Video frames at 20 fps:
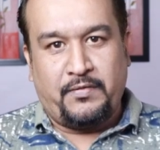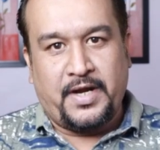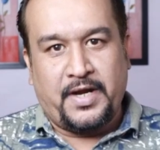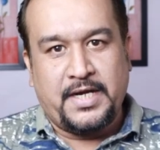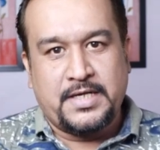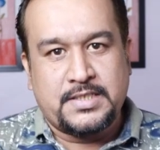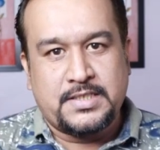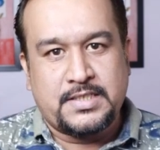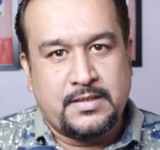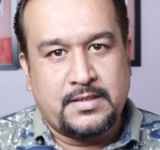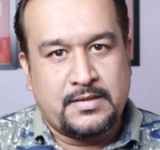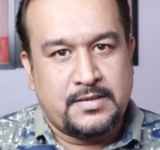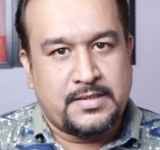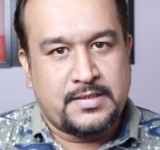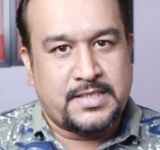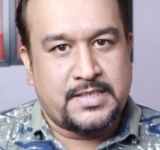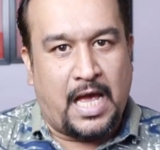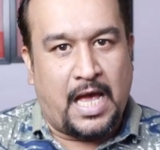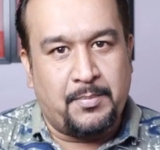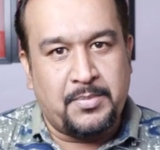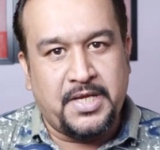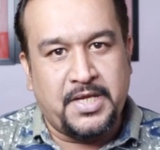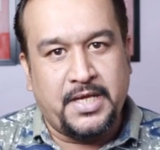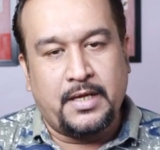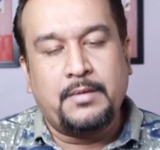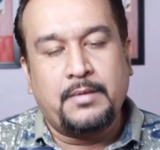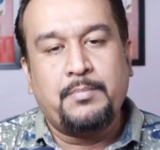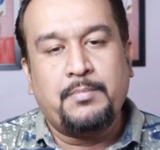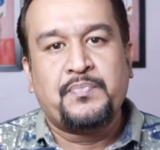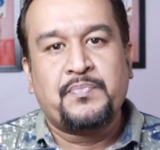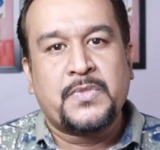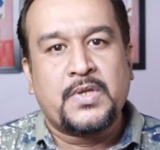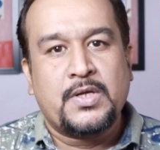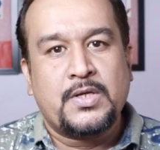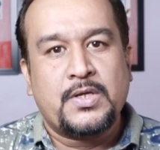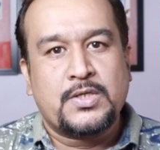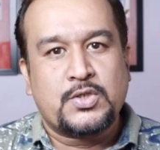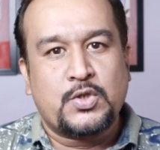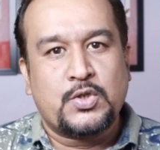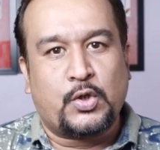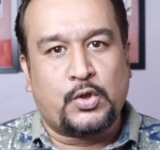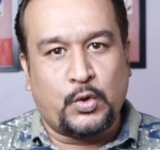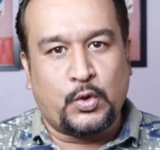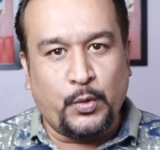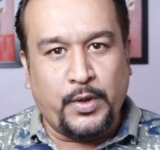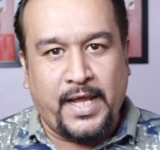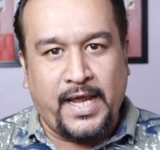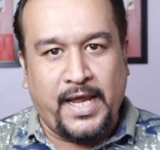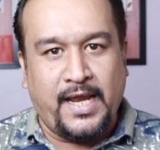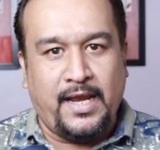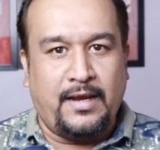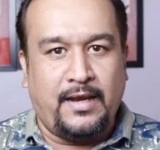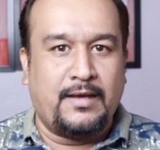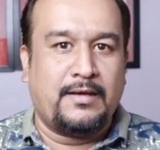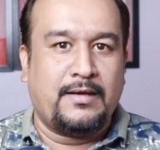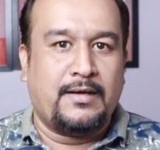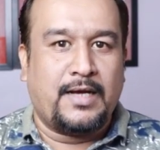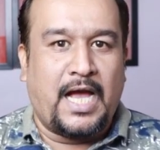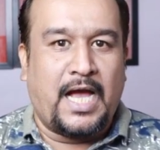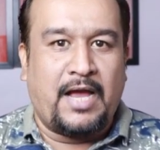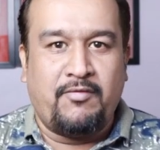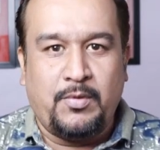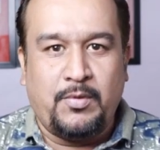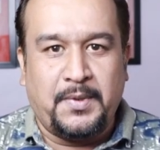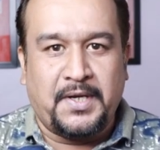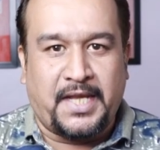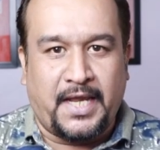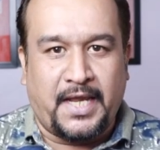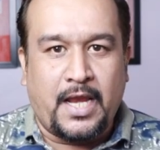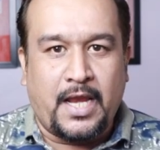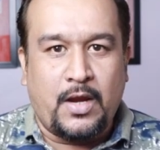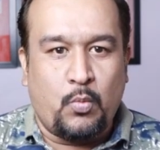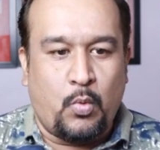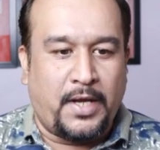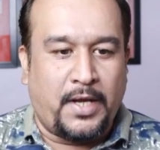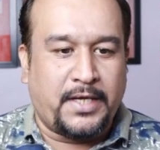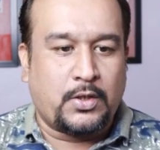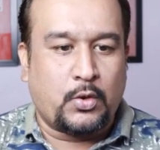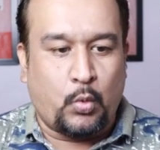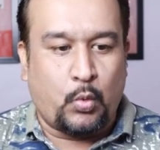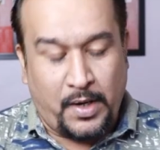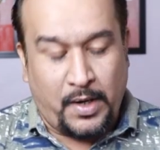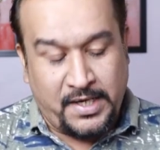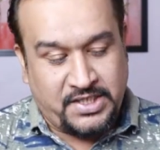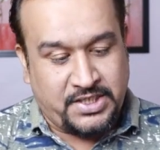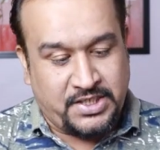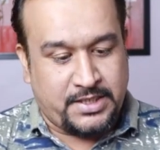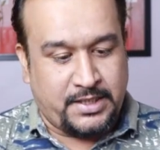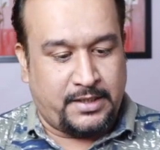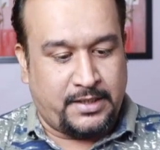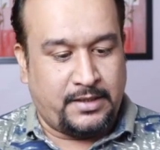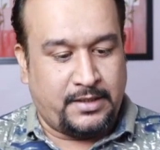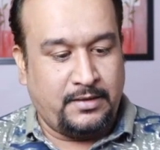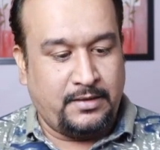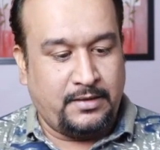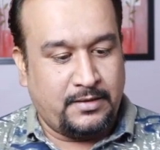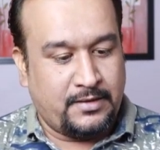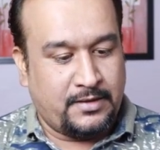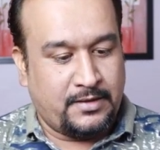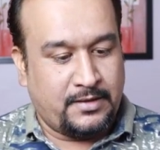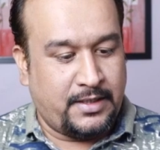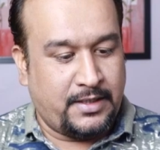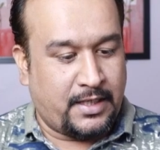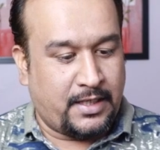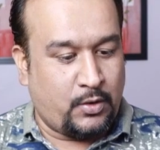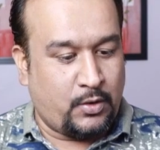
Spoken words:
friends, Sam here. So today I will be taking one question. The